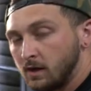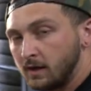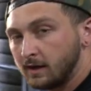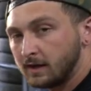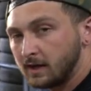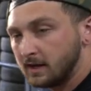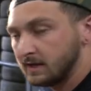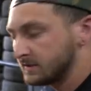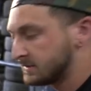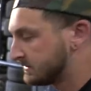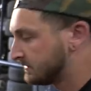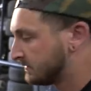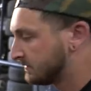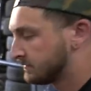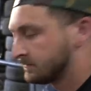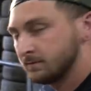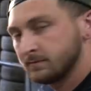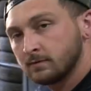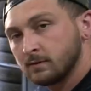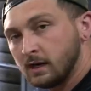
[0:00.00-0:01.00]
All right, guys.
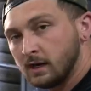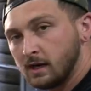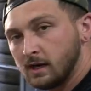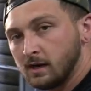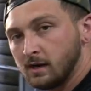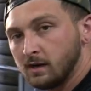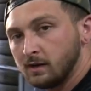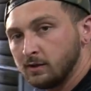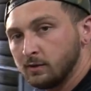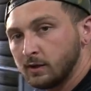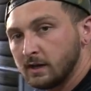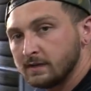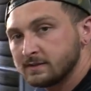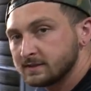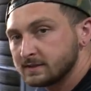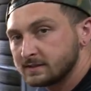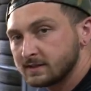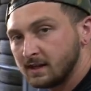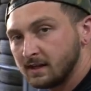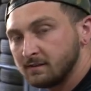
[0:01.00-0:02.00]
You guys
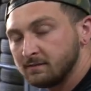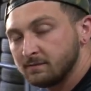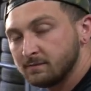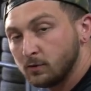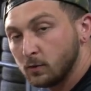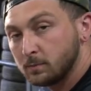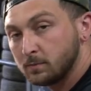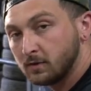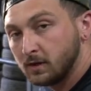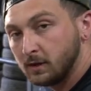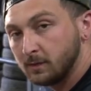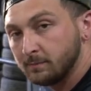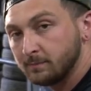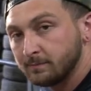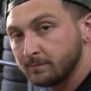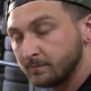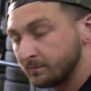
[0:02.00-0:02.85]
decide. Vote below.